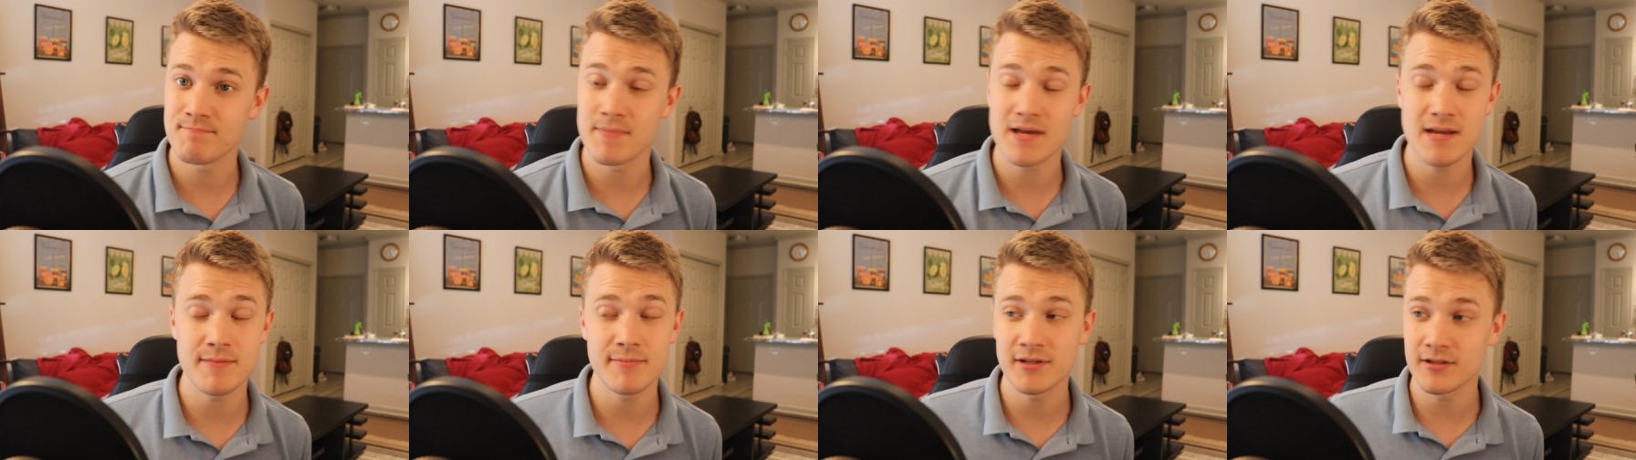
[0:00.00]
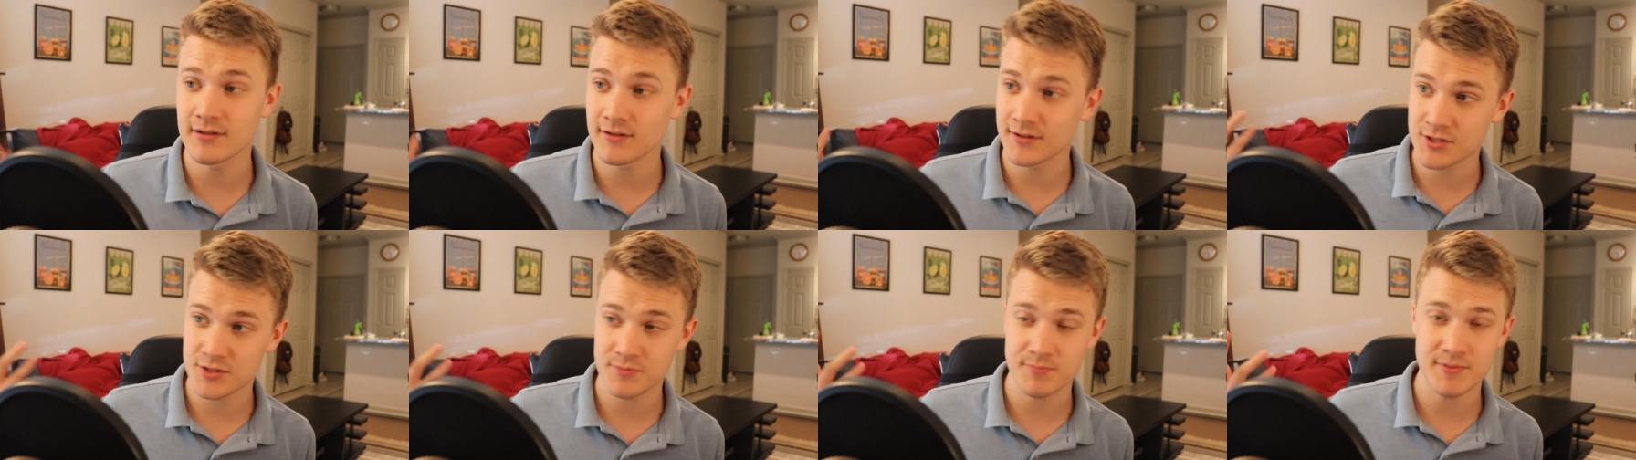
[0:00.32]
Maybe
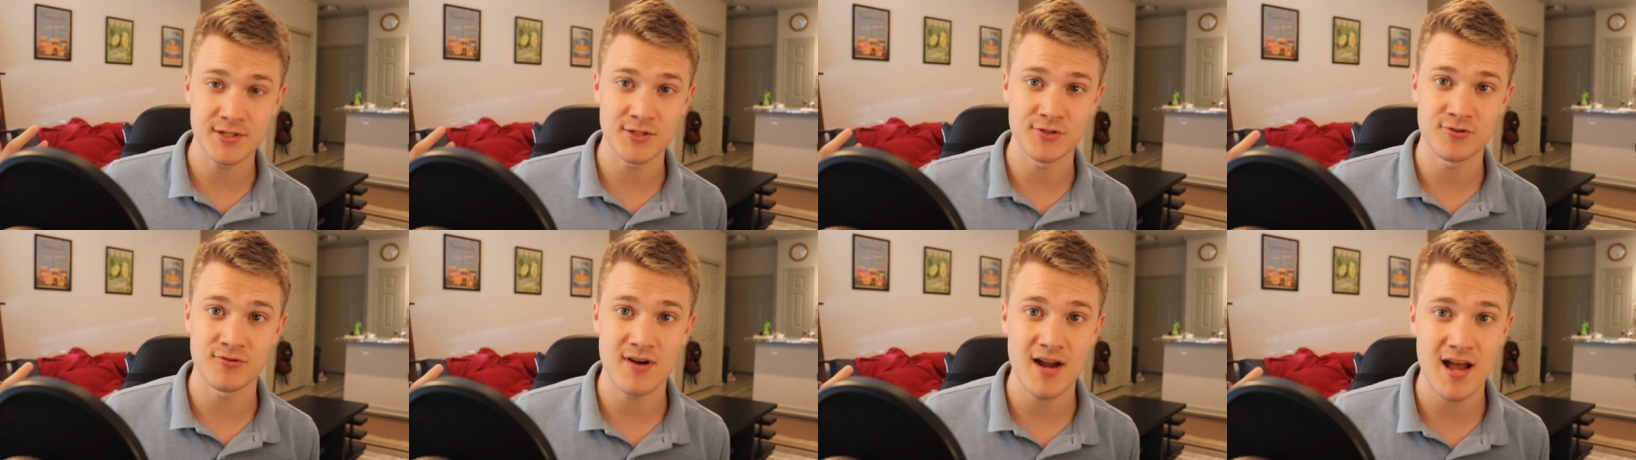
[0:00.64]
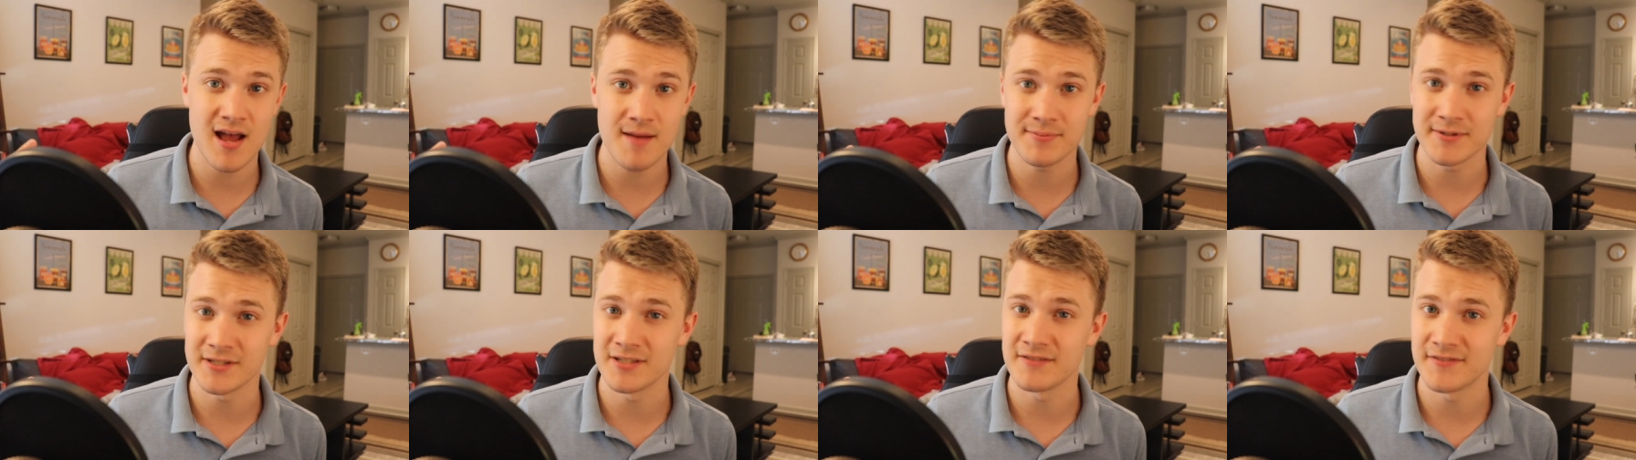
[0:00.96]
it'll just be
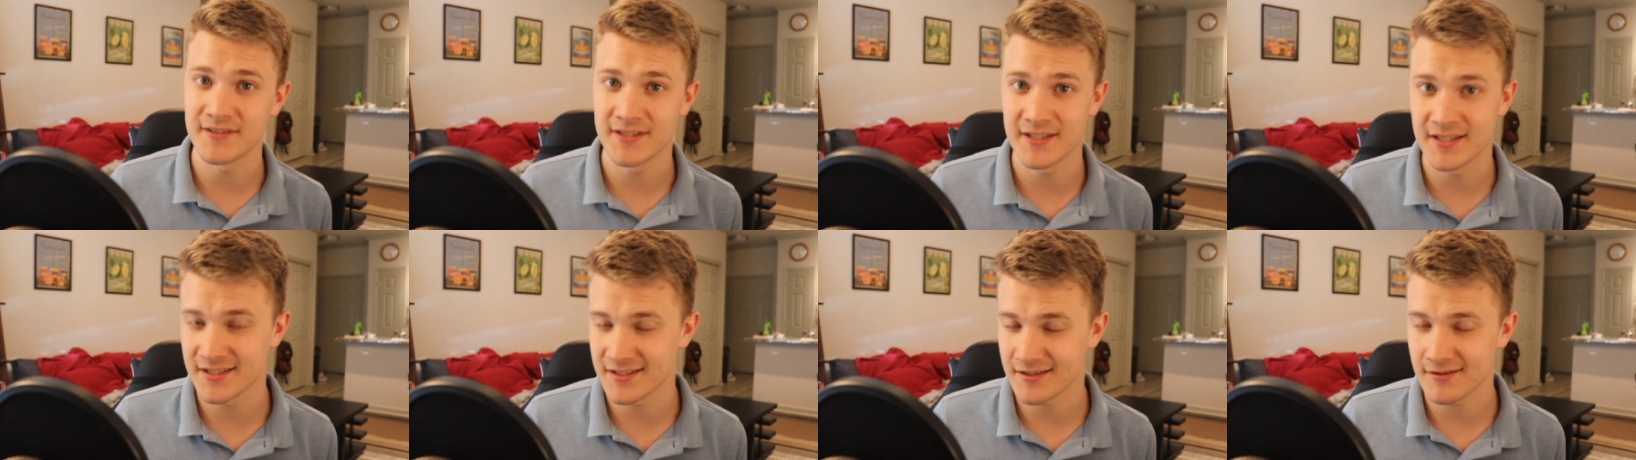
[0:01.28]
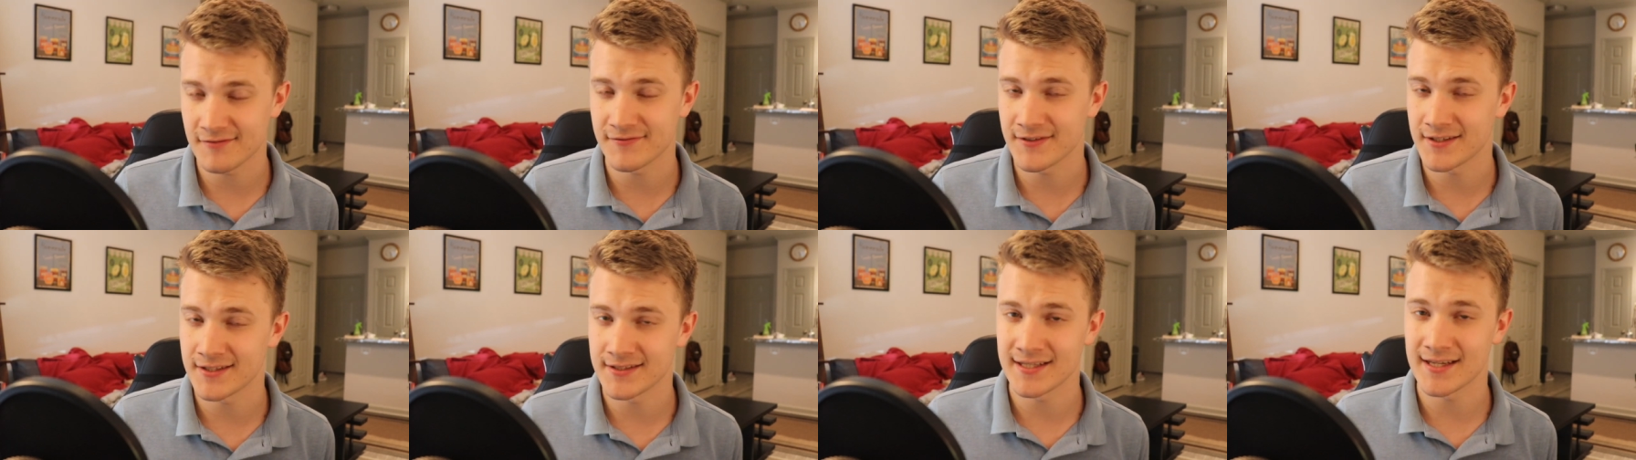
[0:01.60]
dropped, and if it is,
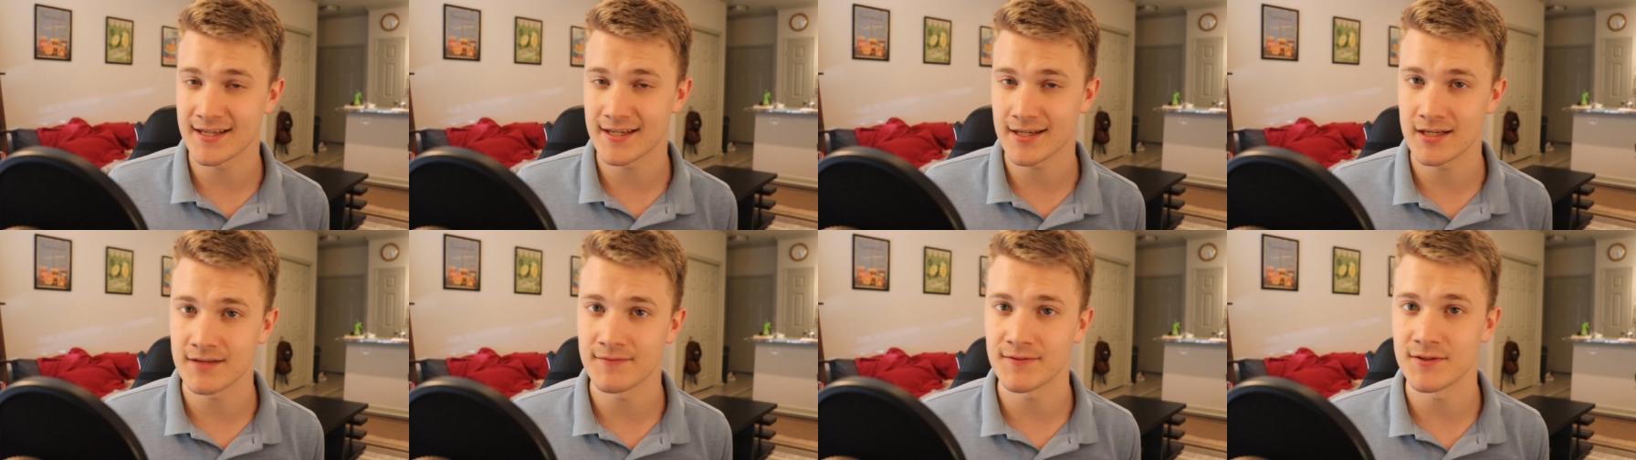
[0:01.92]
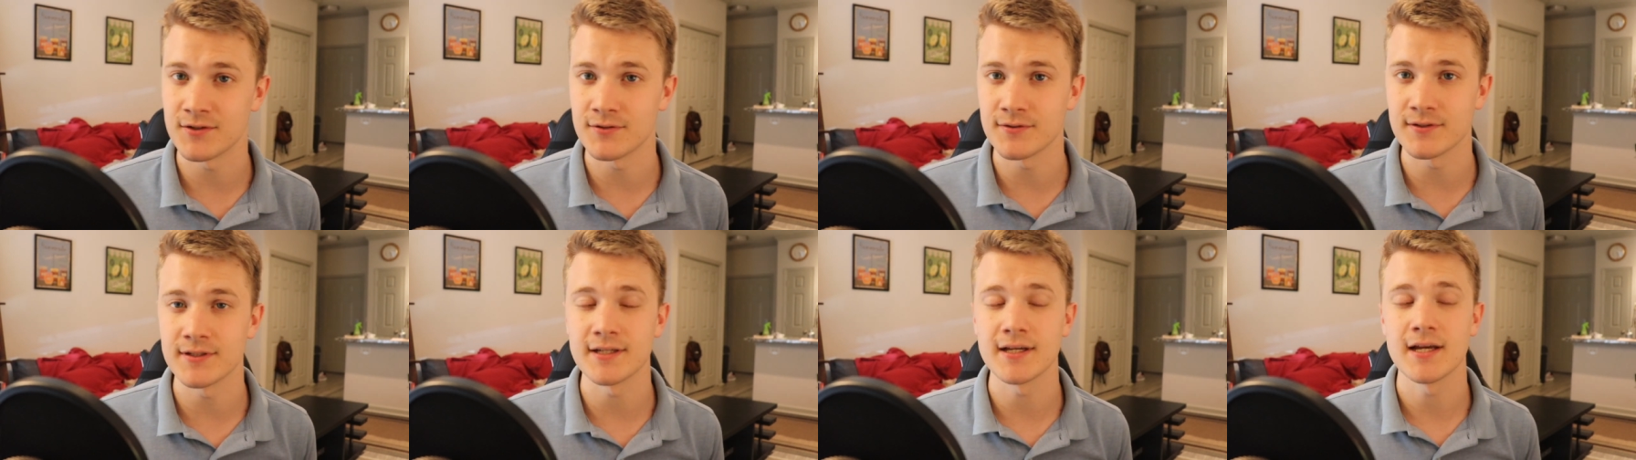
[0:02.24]
I'll find that kind of
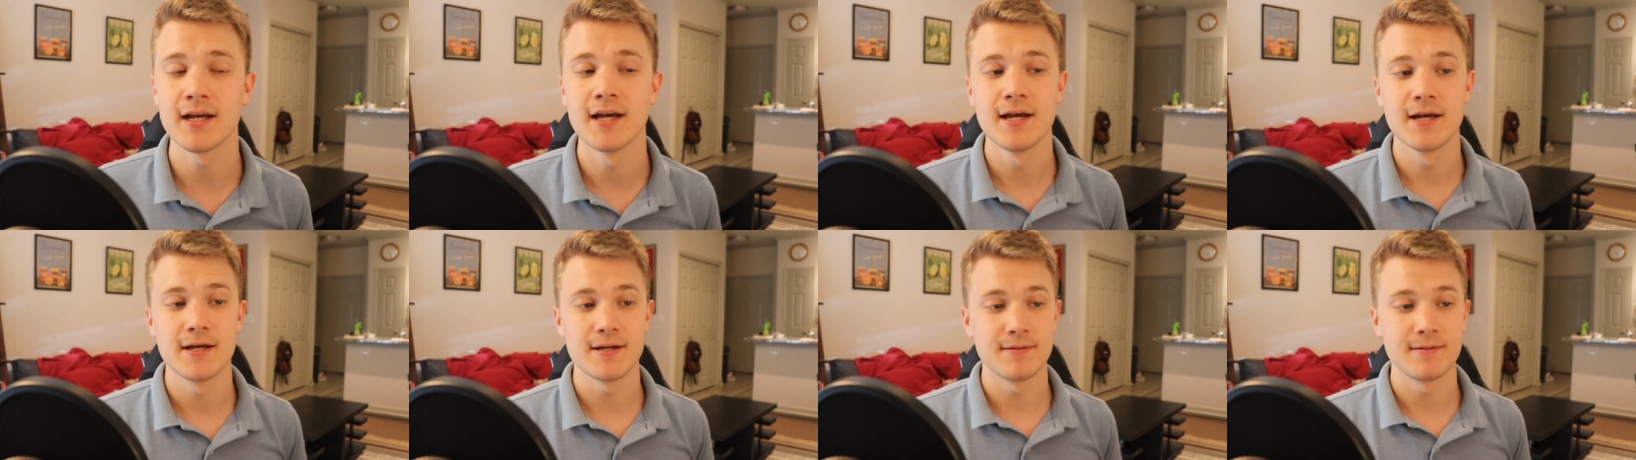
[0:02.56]
annoying.